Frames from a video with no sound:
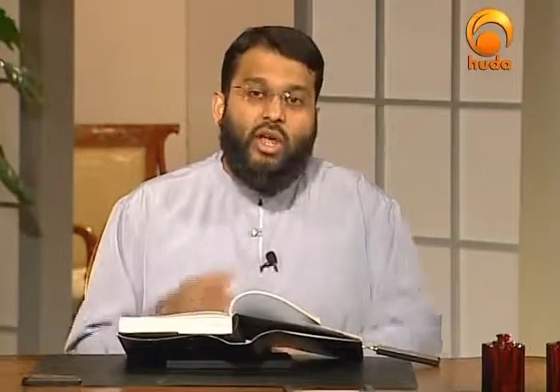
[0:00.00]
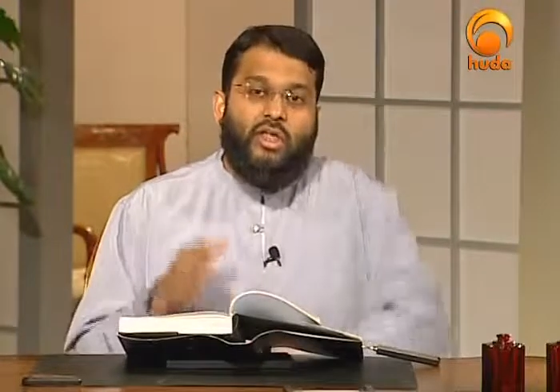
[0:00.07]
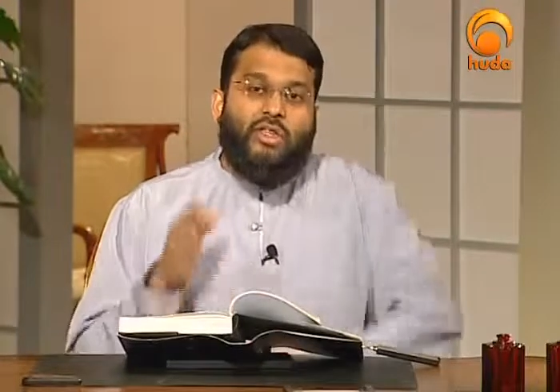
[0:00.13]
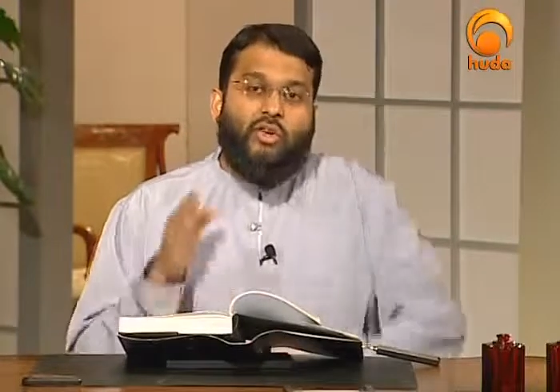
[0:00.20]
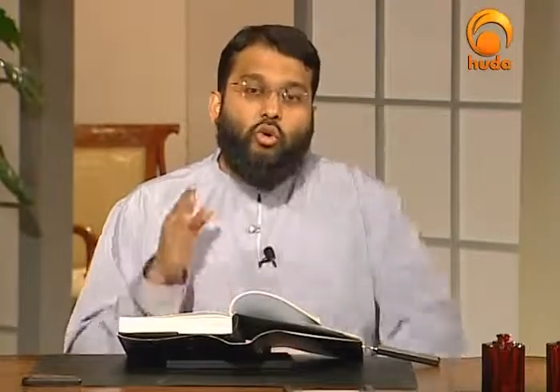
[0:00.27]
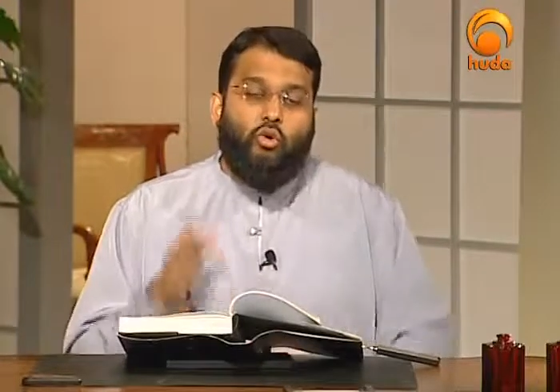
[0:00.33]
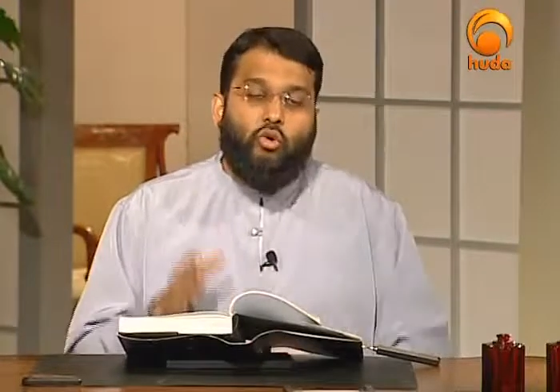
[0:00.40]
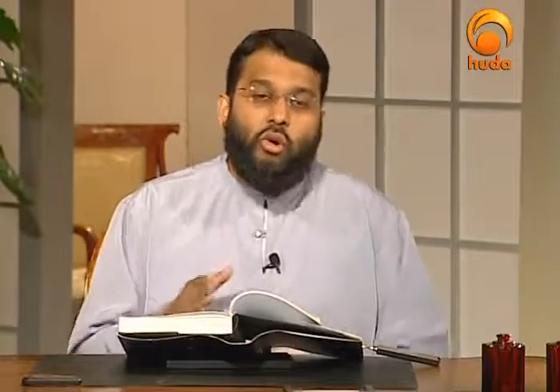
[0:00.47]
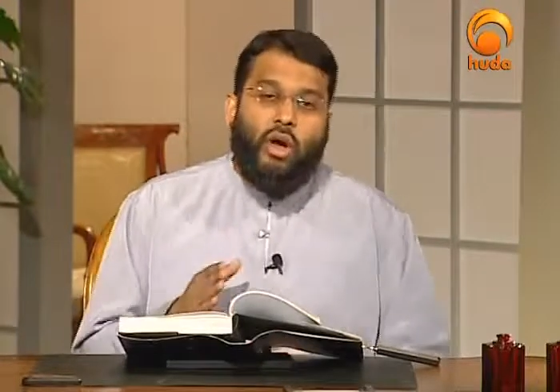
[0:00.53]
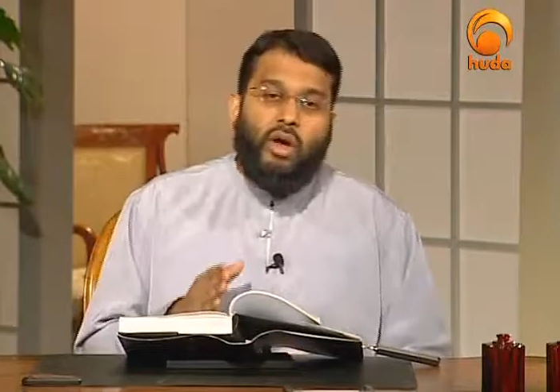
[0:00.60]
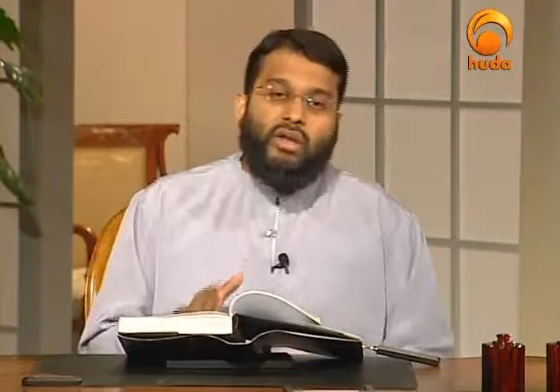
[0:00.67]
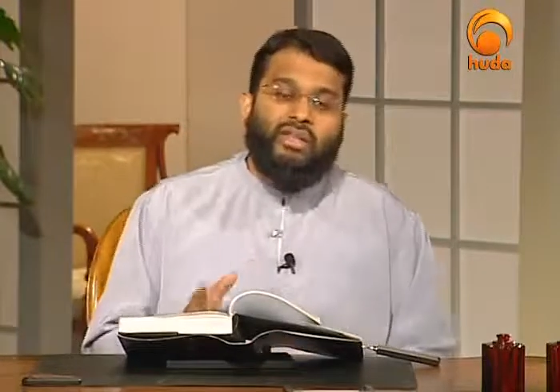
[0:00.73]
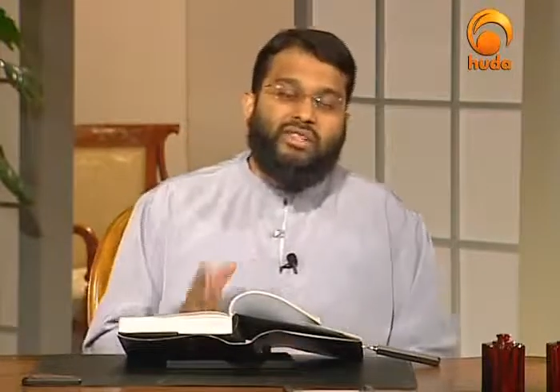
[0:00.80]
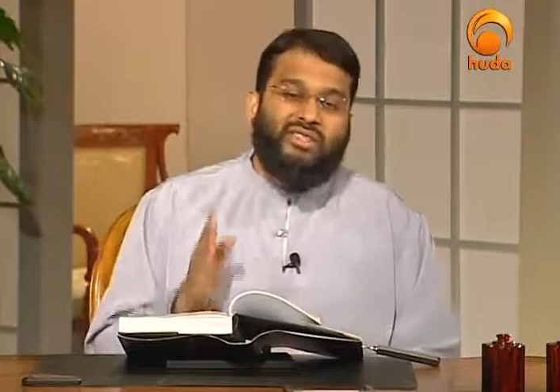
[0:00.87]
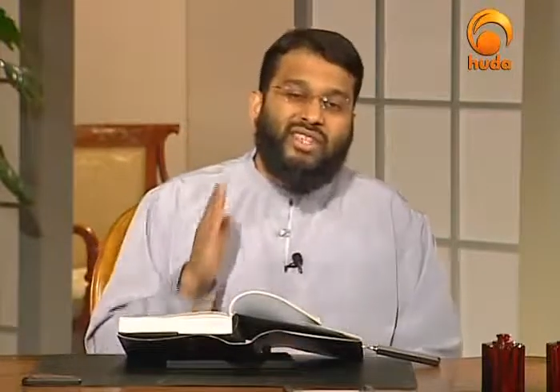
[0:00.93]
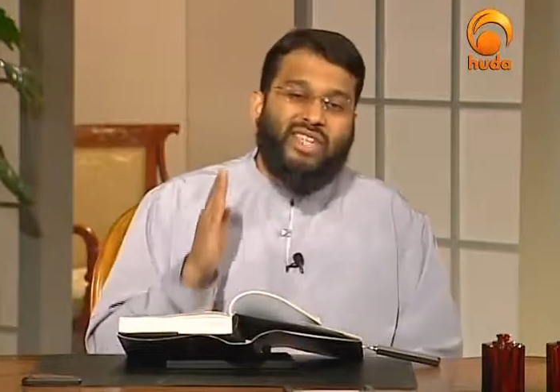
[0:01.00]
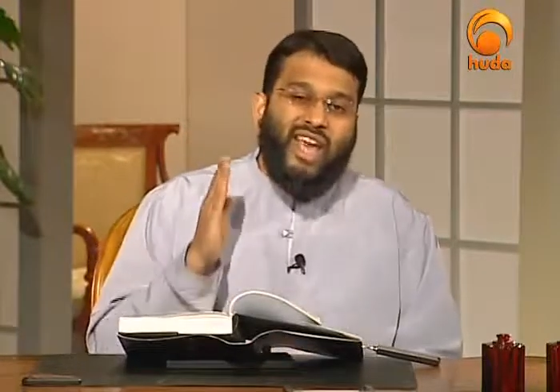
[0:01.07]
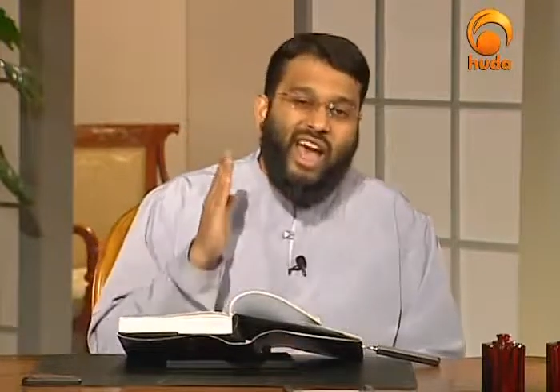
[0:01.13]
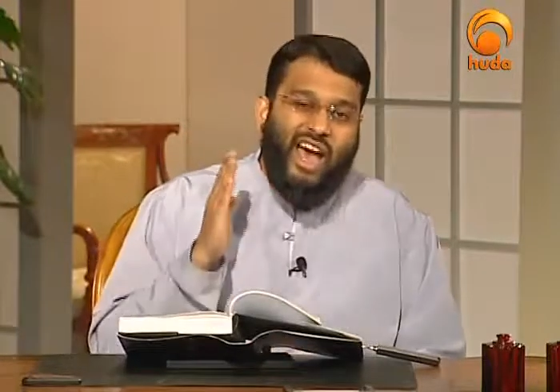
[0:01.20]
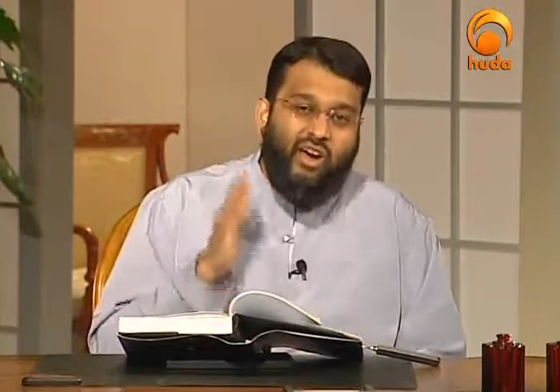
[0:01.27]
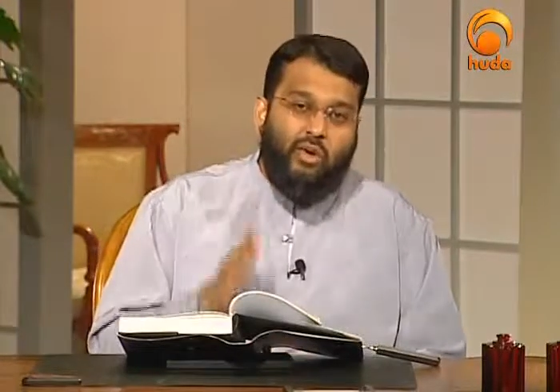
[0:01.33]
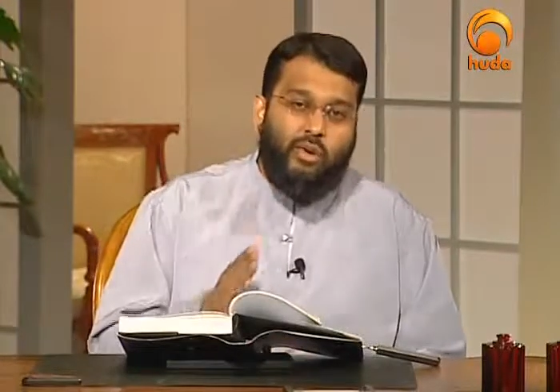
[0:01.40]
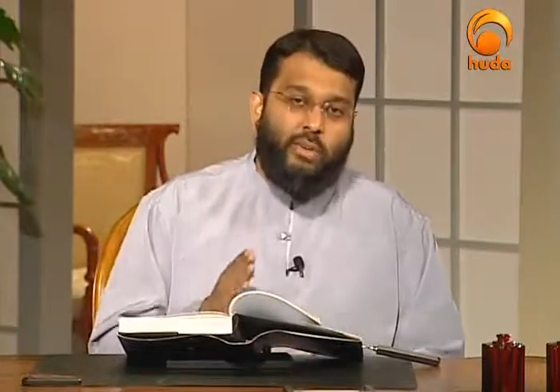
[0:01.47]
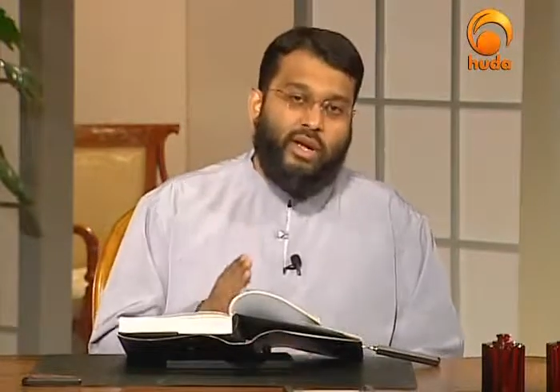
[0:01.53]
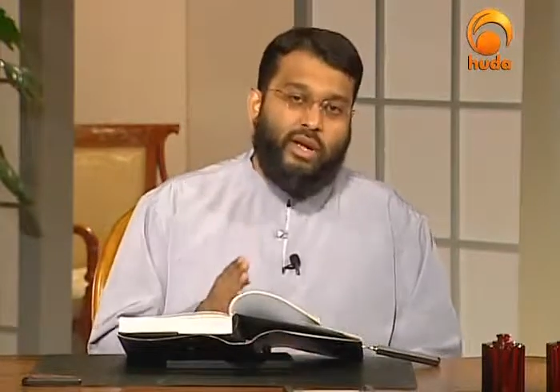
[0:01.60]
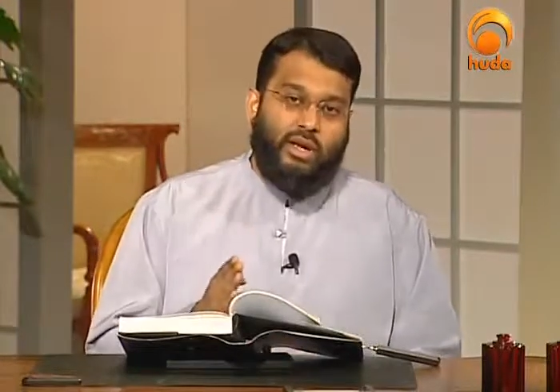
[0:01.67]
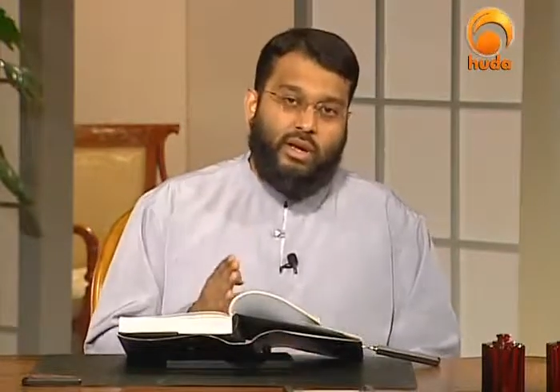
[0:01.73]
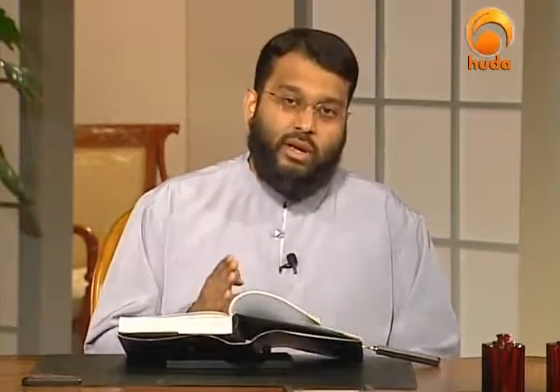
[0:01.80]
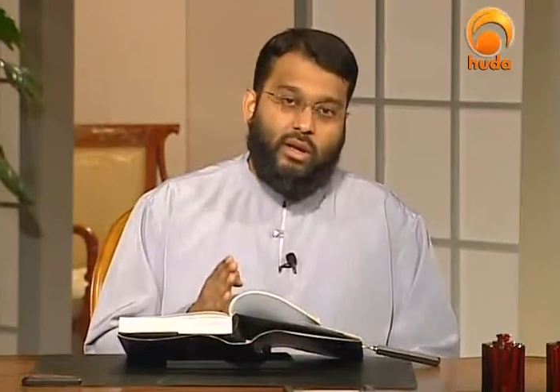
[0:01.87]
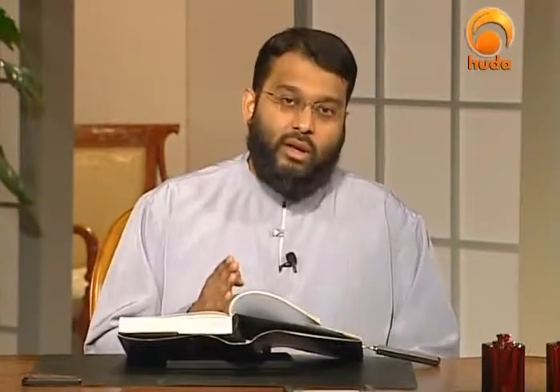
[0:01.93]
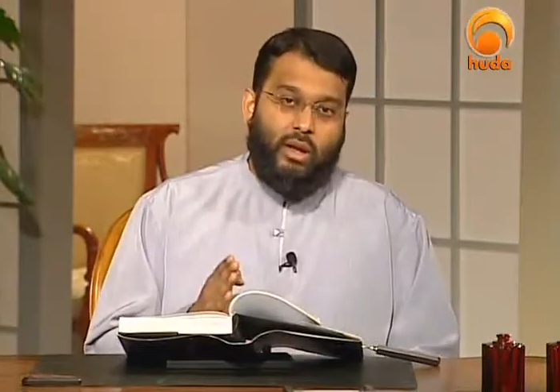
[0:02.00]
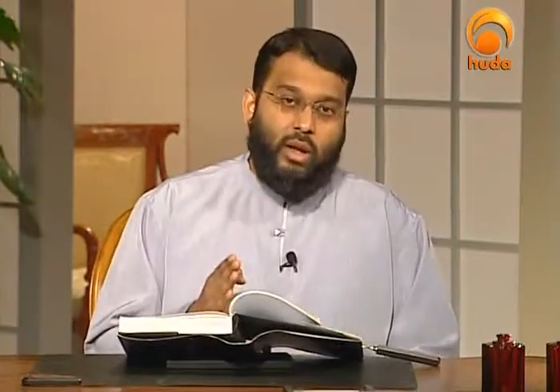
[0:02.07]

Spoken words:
the Qur'an is the Arabic.